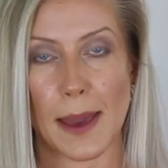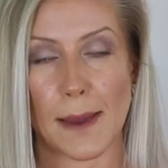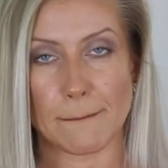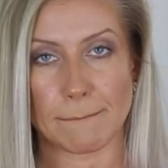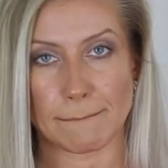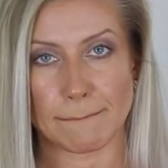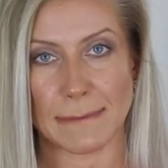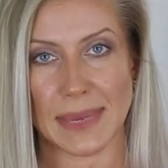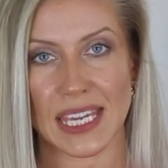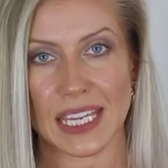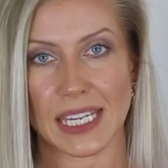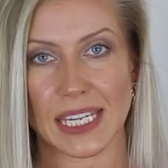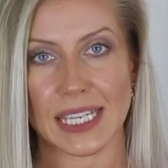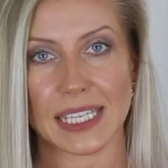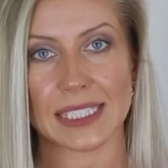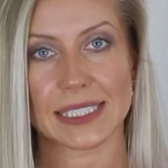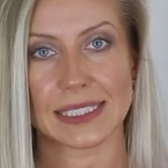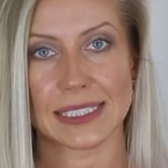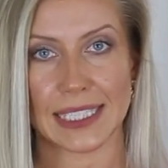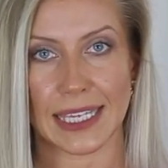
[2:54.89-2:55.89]

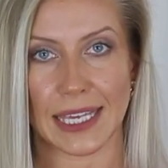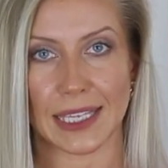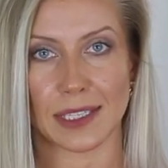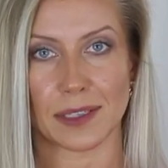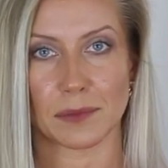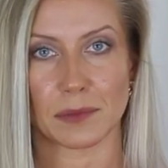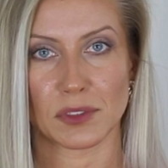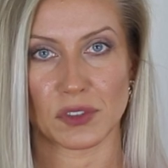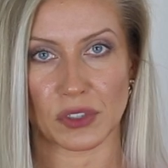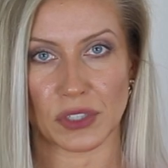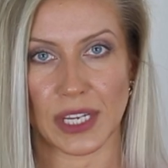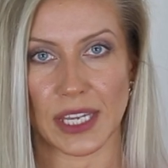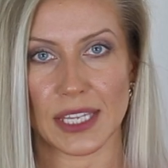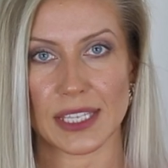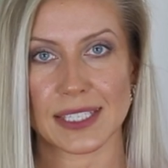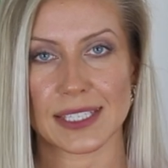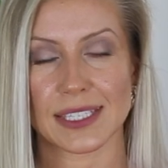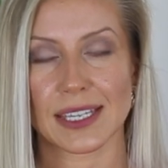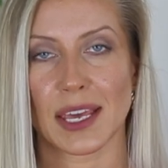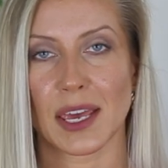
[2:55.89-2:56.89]
mini denim
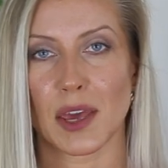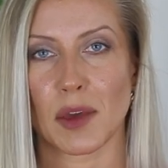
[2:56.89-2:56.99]
dress